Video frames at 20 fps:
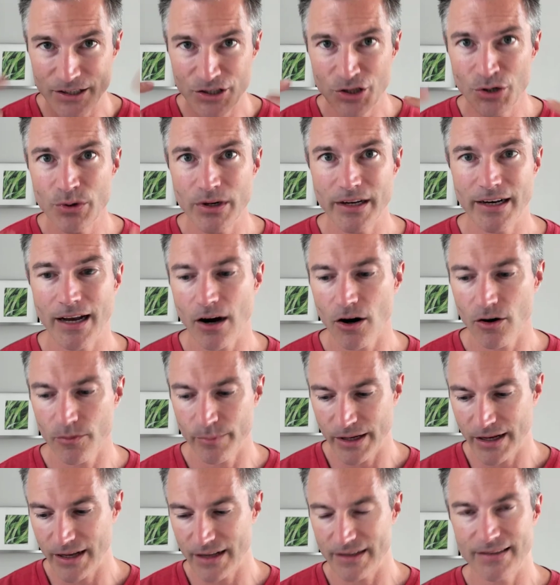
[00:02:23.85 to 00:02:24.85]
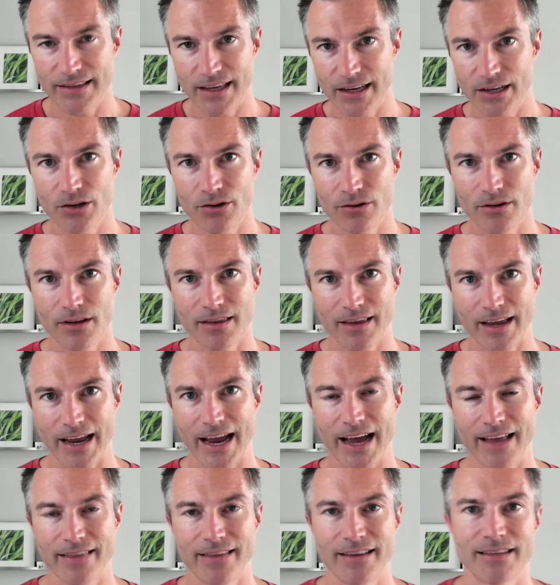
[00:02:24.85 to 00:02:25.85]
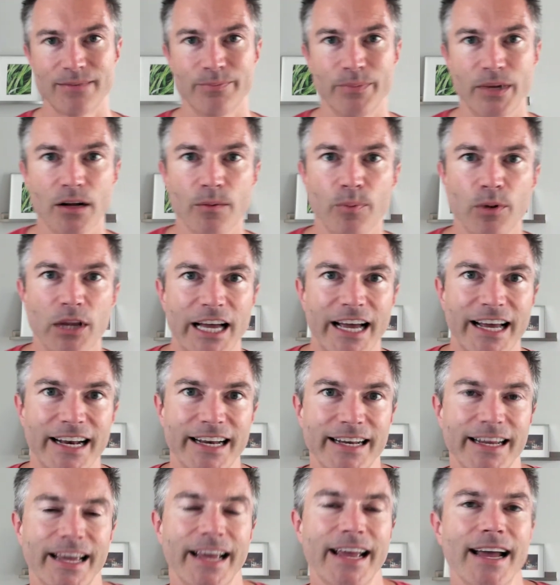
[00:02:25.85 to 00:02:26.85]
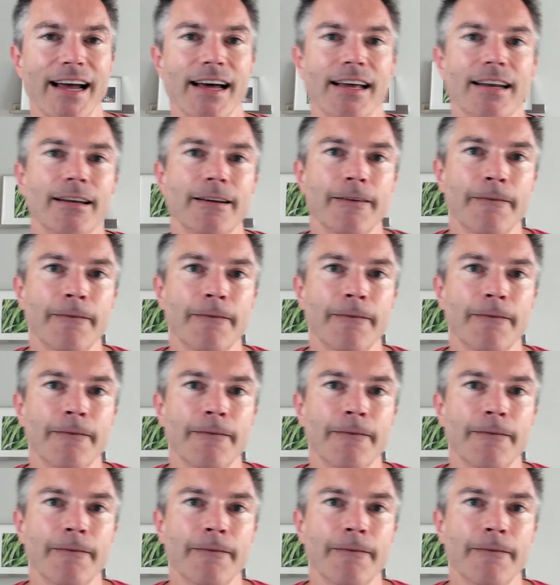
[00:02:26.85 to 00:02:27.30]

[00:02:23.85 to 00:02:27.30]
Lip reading: tune it out because they knew that they had this meal plan in hand.